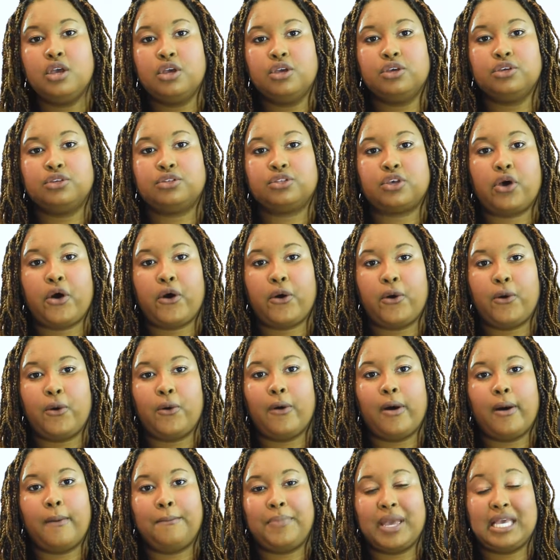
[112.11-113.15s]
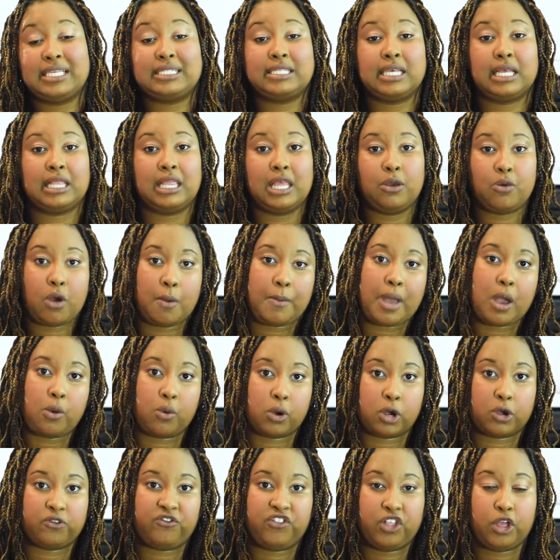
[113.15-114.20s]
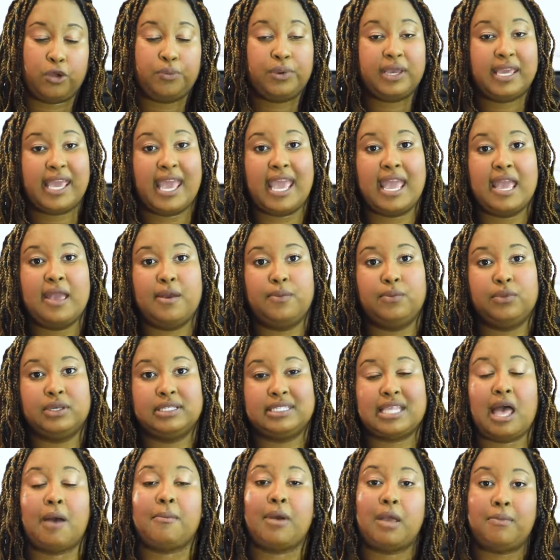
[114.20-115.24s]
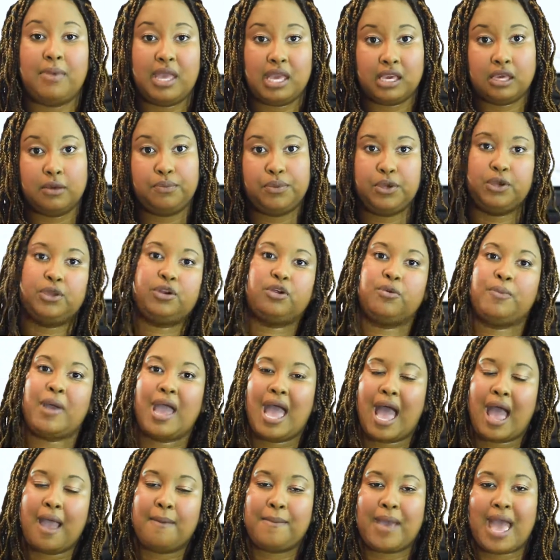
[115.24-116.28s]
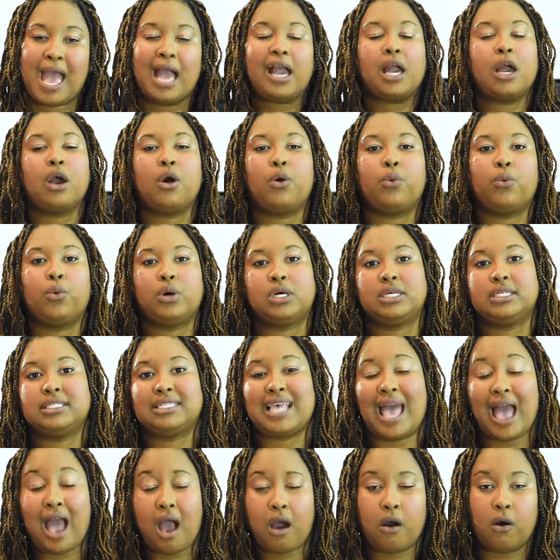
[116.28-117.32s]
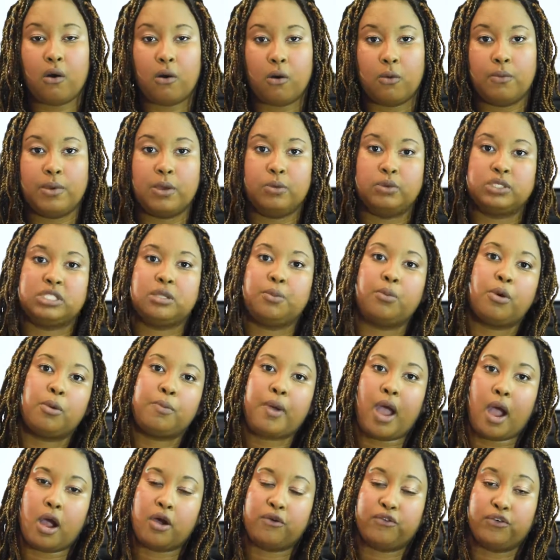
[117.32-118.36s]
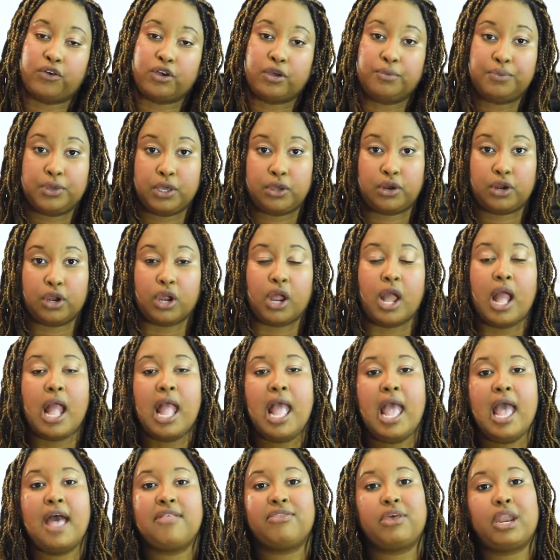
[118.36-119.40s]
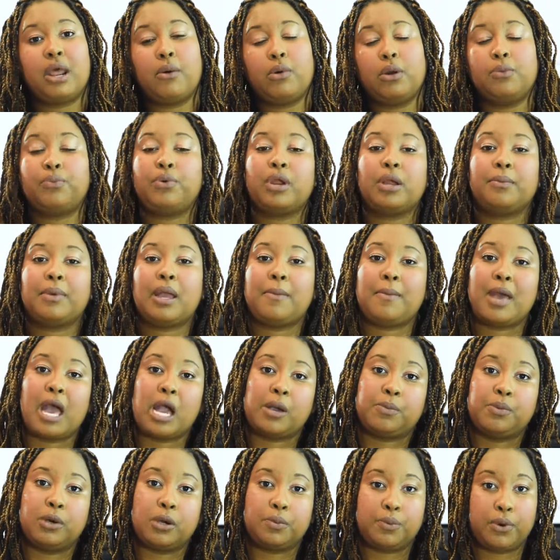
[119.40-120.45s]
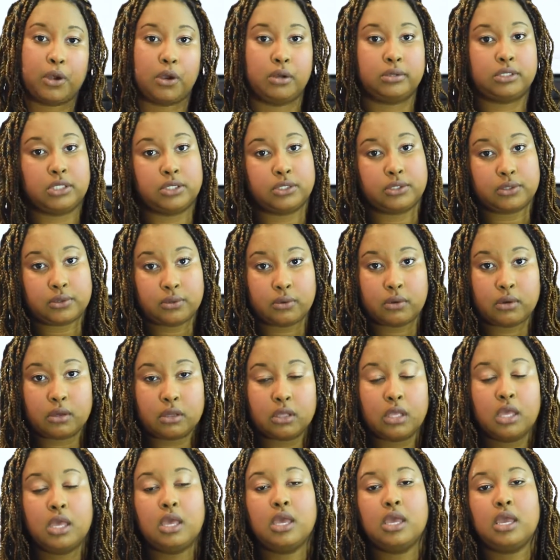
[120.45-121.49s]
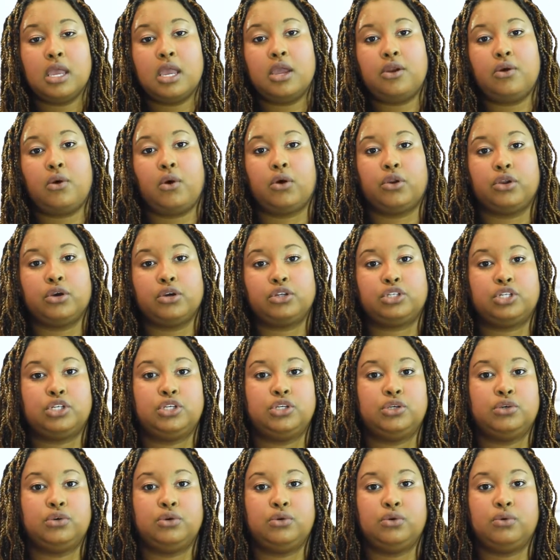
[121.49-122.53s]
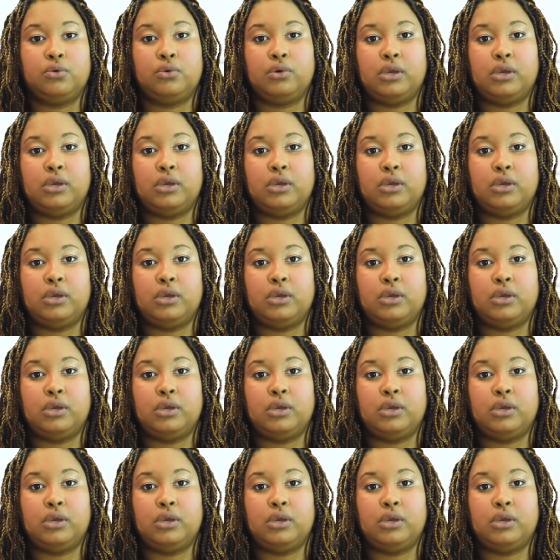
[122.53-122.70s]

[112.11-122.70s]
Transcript: So basically what my workflow became was that my main computer, my iMac, was at home. It was the more powerful computer. And then I would bring my MacBook Pro to school in order to